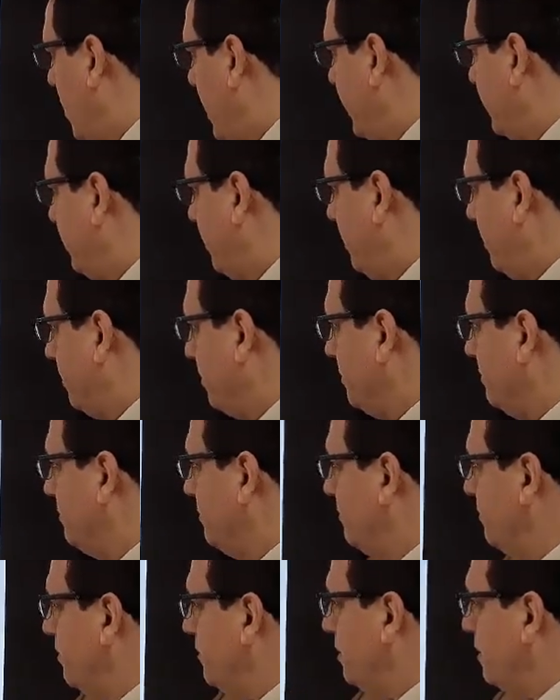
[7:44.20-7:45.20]
wide here,
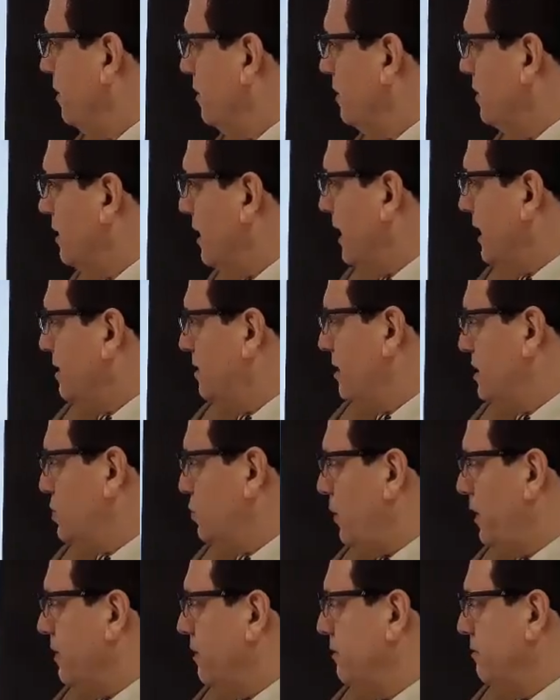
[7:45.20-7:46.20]
like
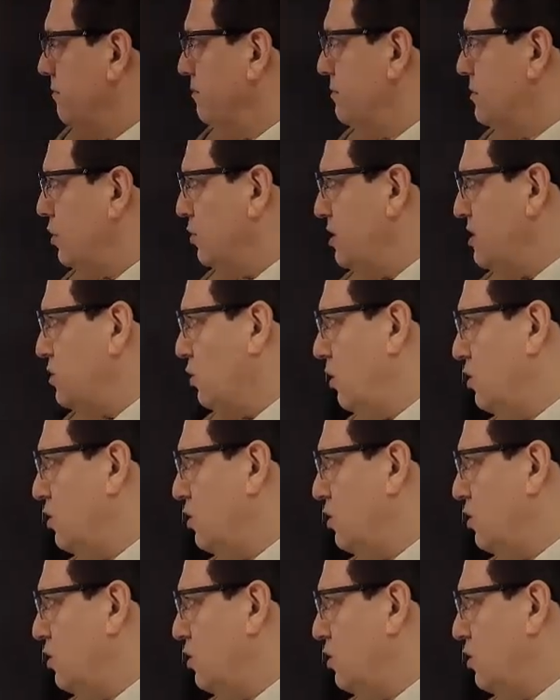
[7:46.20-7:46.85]
this one. So this